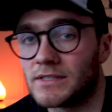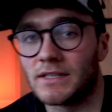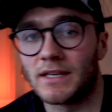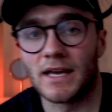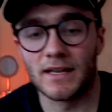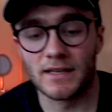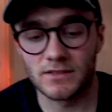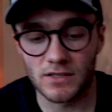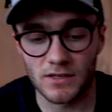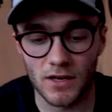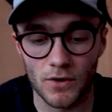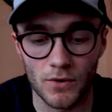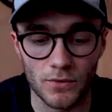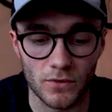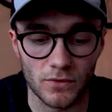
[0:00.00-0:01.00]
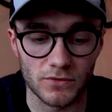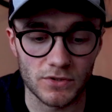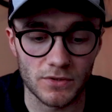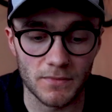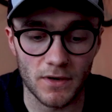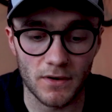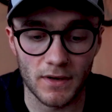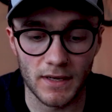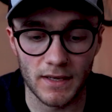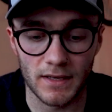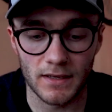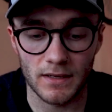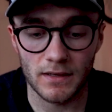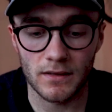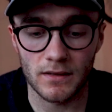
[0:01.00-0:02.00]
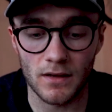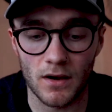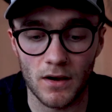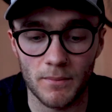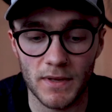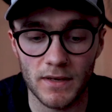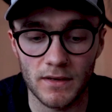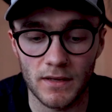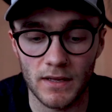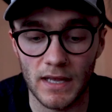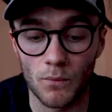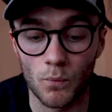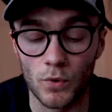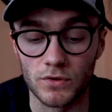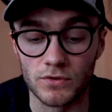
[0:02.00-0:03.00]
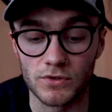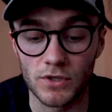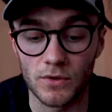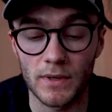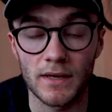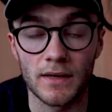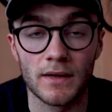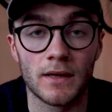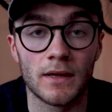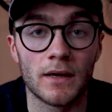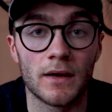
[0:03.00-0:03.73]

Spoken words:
to get it to load onto my Garmin. It wouldn't do it.